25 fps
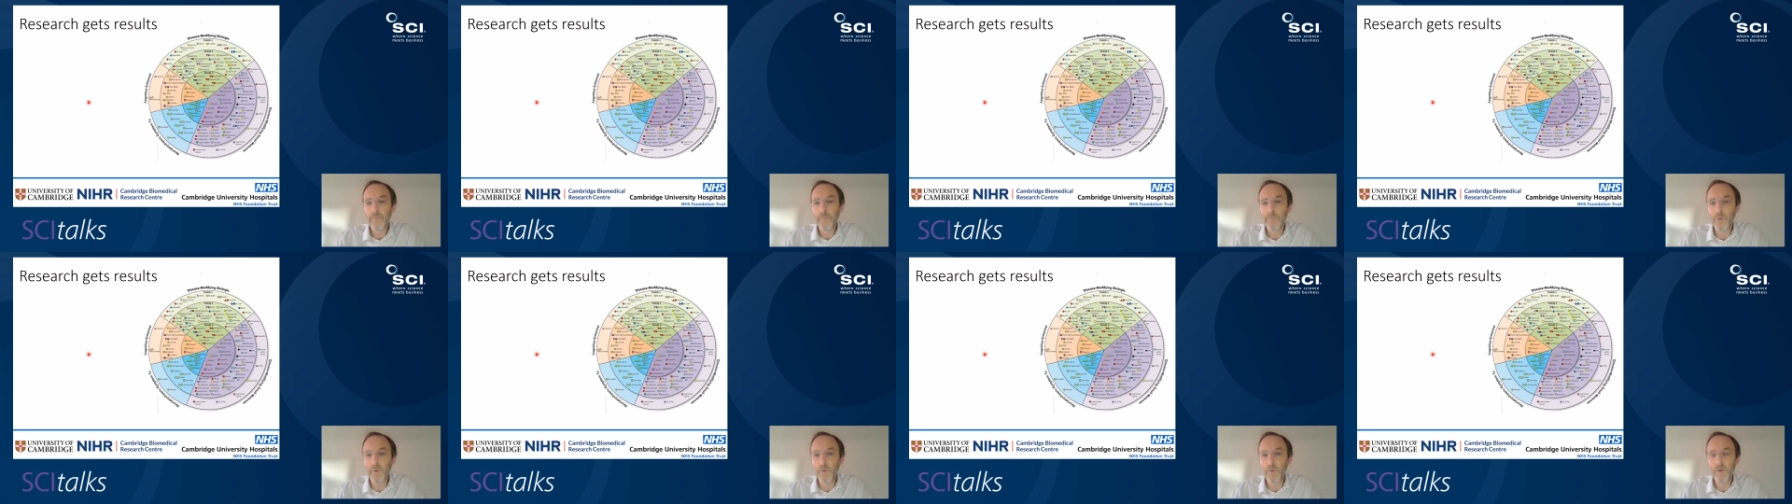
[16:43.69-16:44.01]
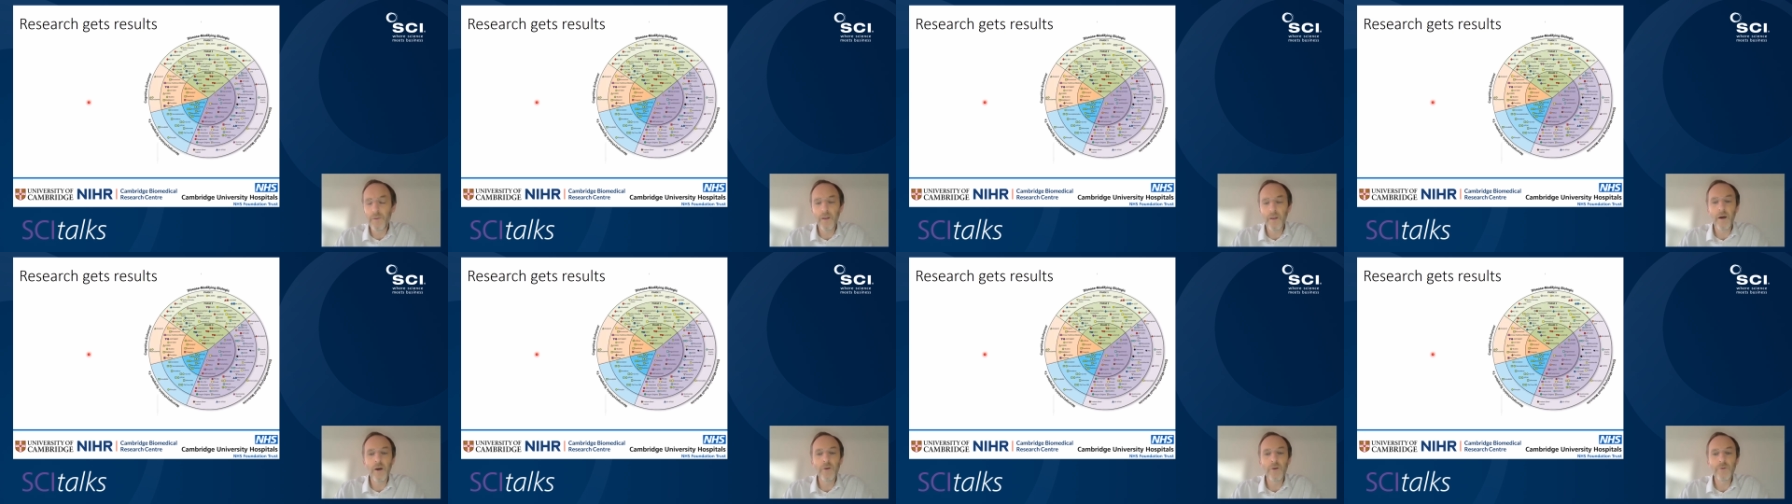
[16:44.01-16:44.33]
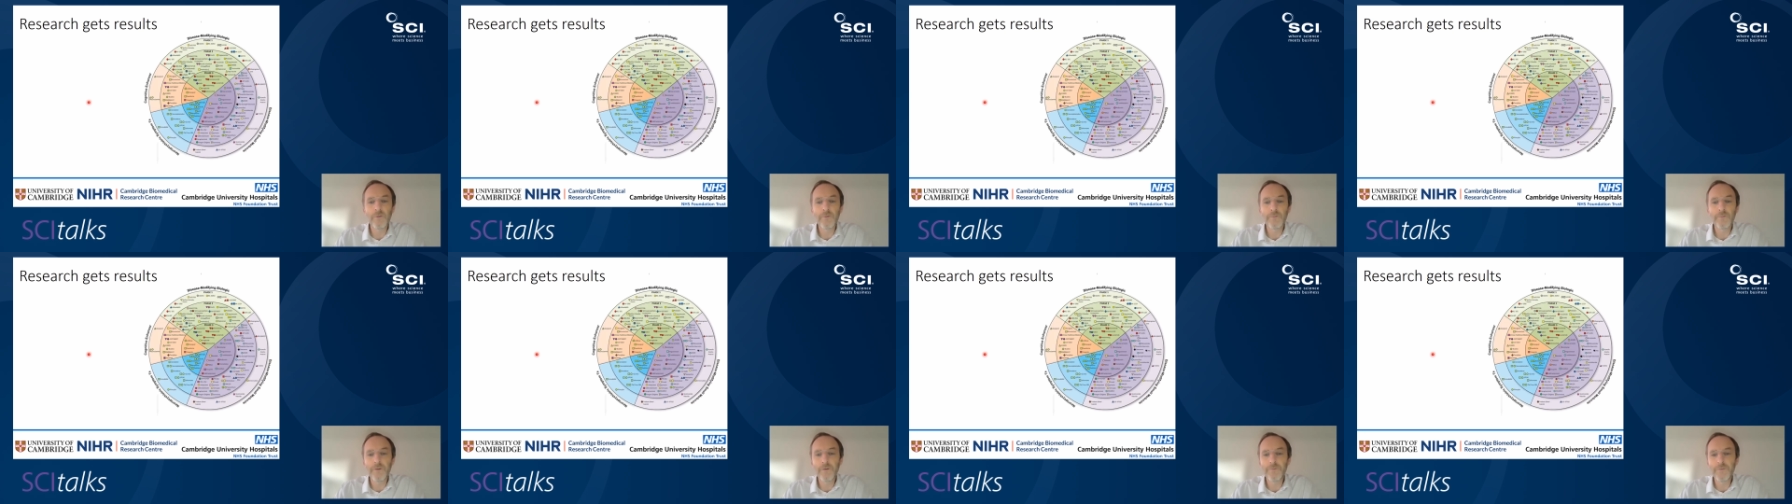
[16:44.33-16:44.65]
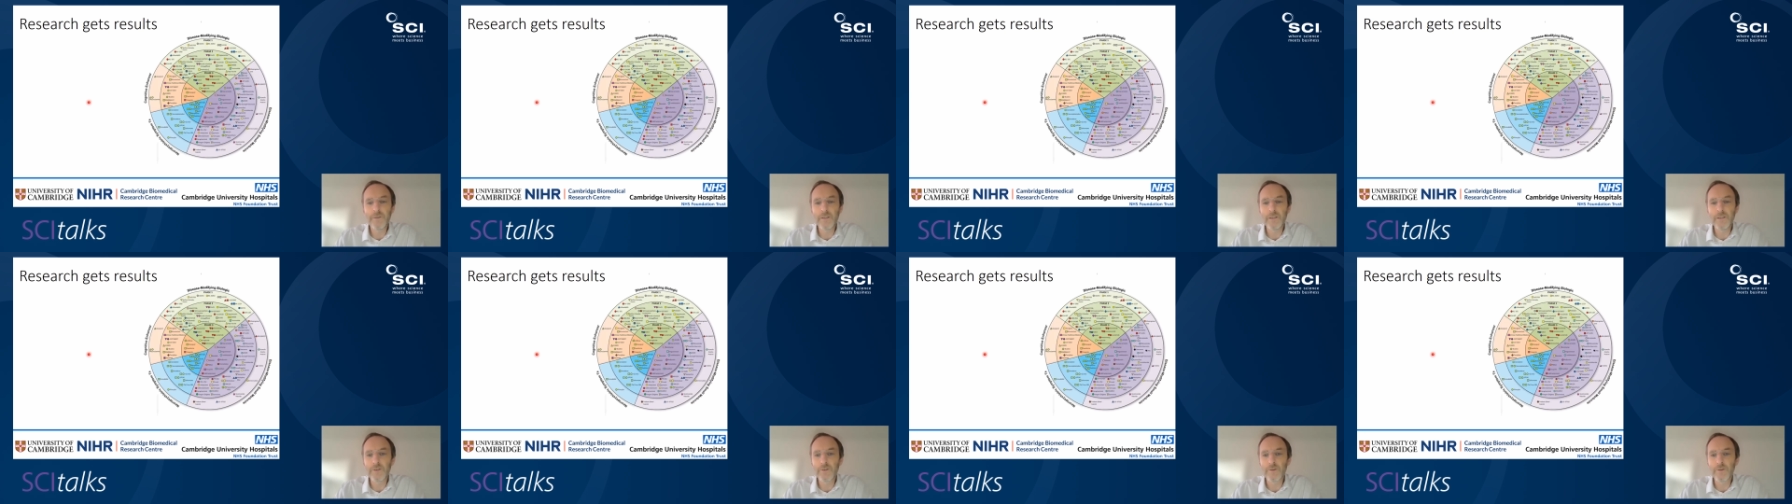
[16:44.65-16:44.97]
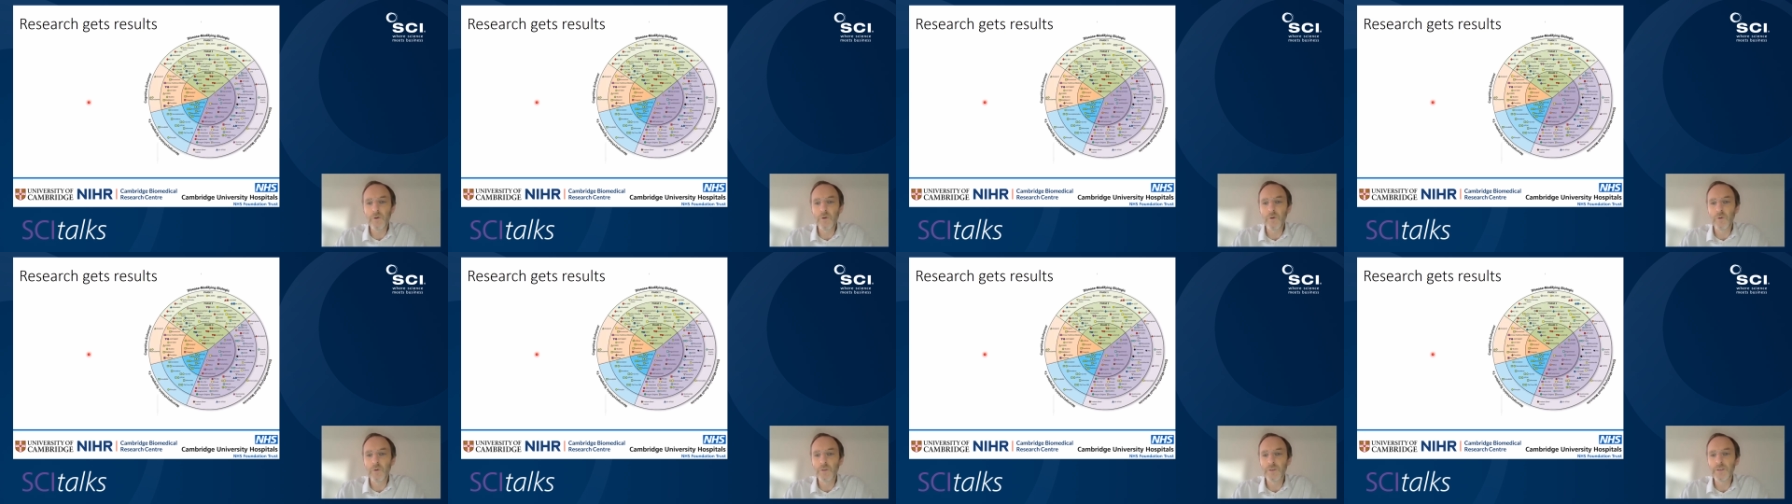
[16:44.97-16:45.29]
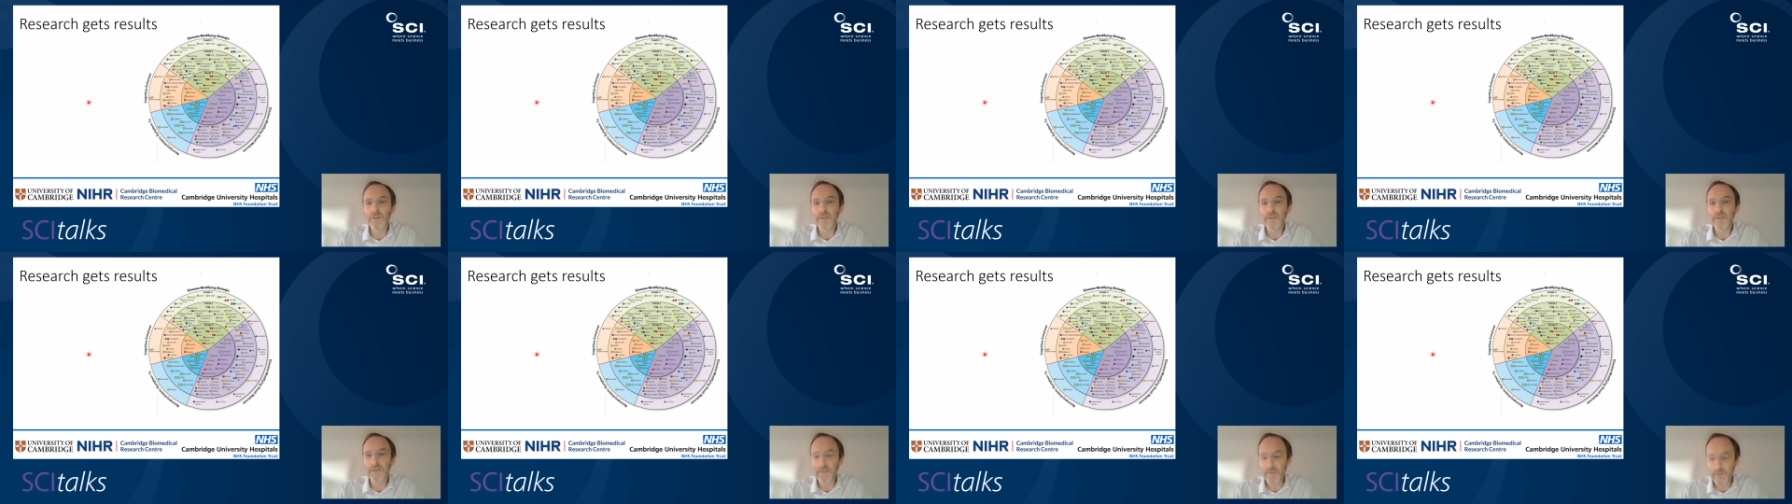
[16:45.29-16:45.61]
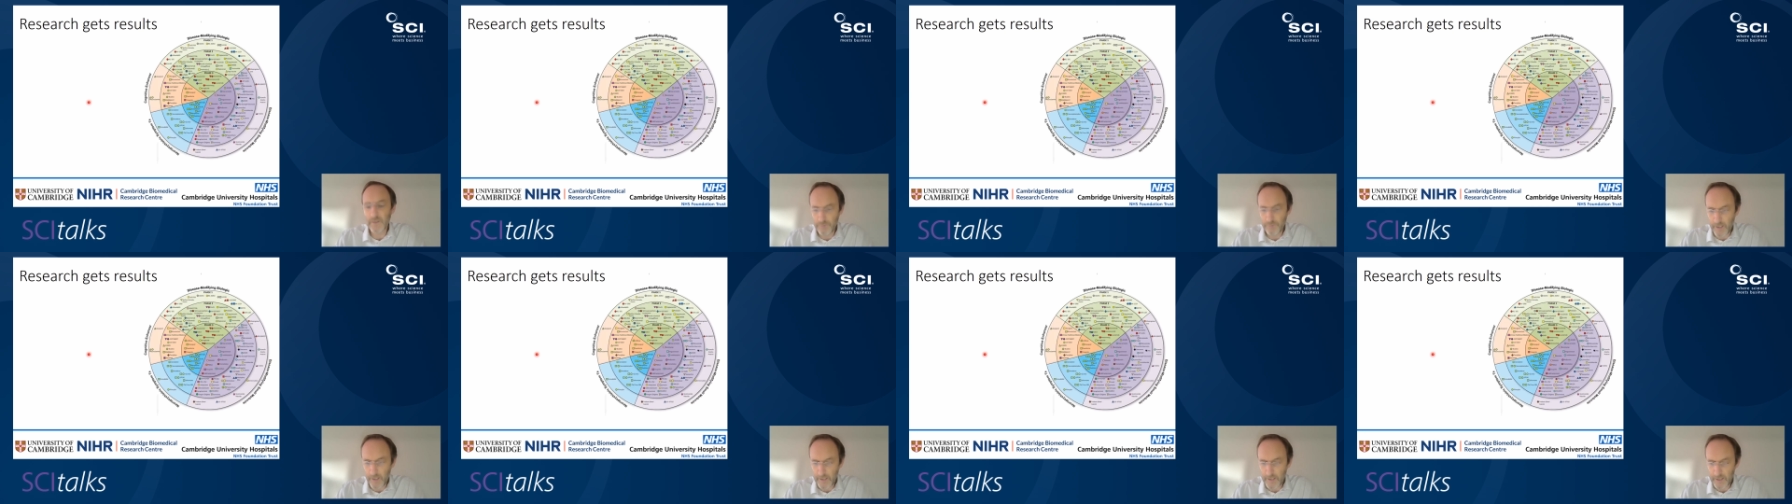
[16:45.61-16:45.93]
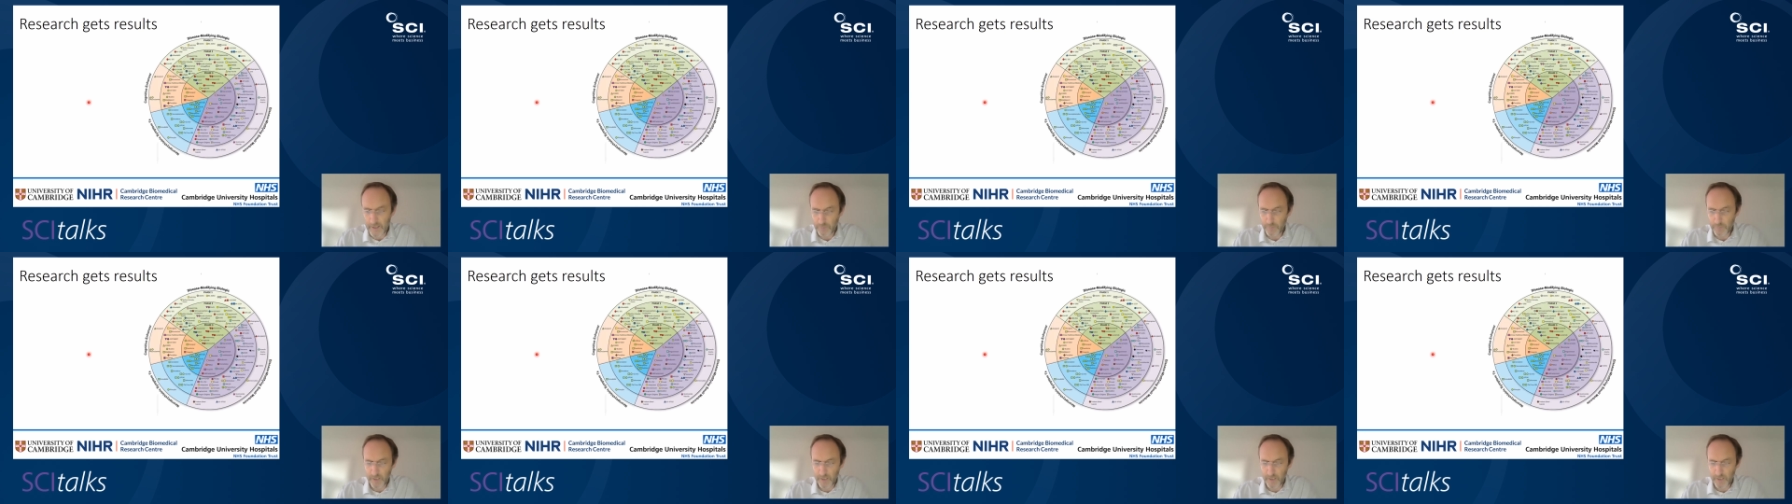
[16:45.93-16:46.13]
But with 150 sort of horses in this race,